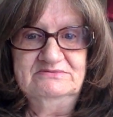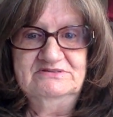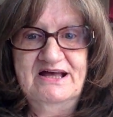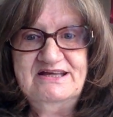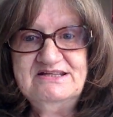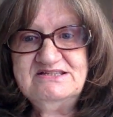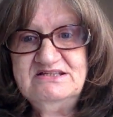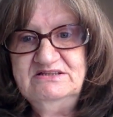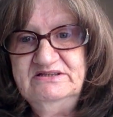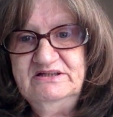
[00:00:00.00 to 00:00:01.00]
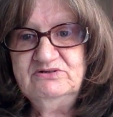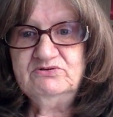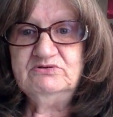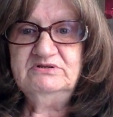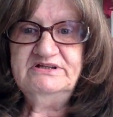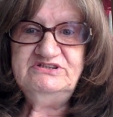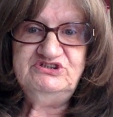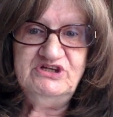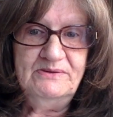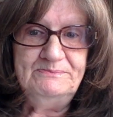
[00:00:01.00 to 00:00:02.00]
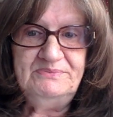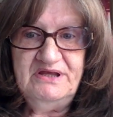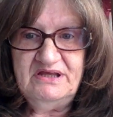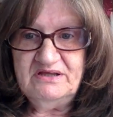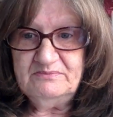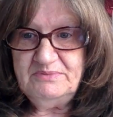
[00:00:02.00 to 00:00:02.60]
like it's literally jumping.